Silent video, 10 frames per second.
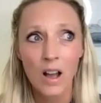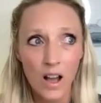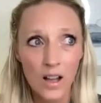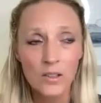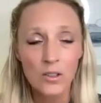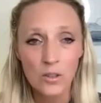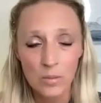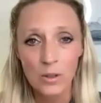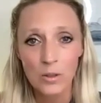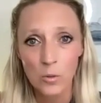on your
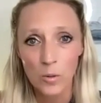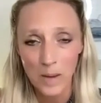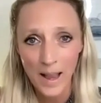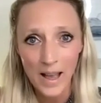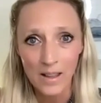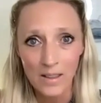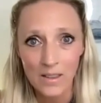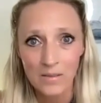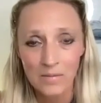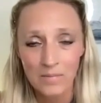spiritual path,
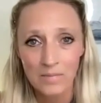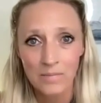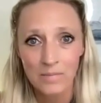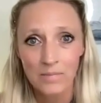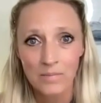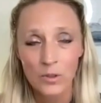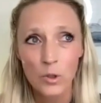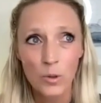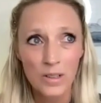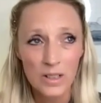
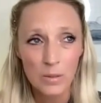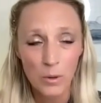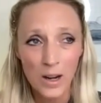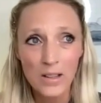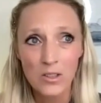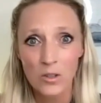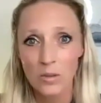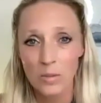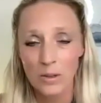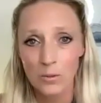to express your
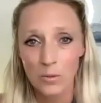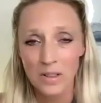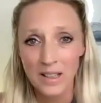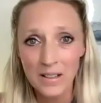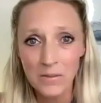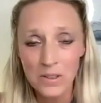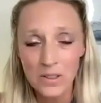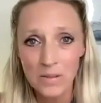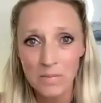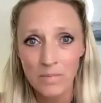spiritual
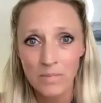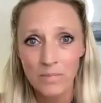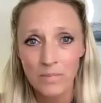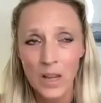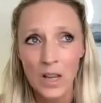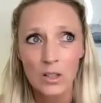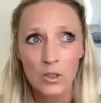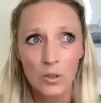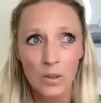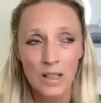gifts,
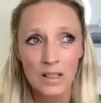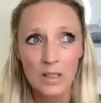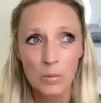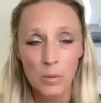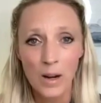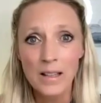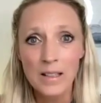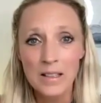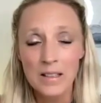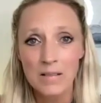to
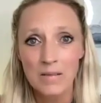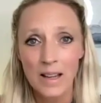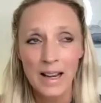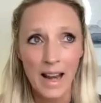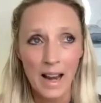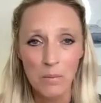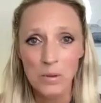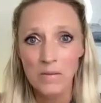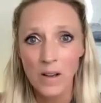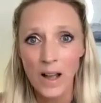express and
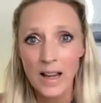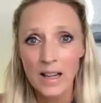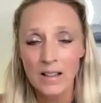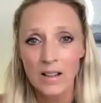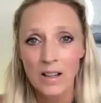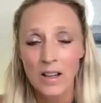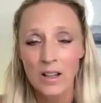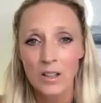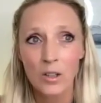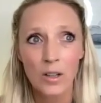amplify
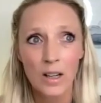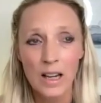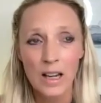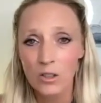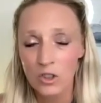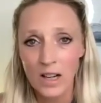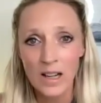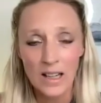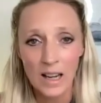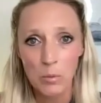your
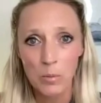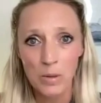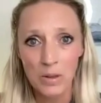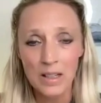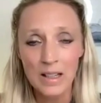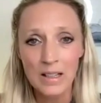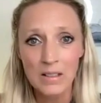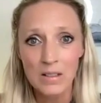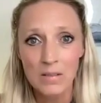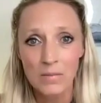energetic
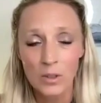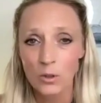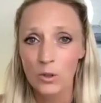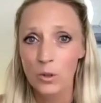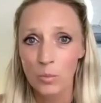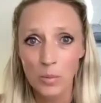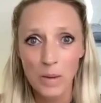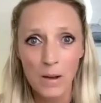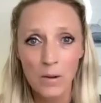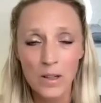capabilities, your
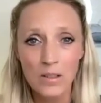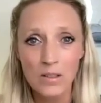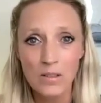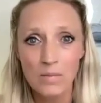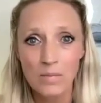superpowers,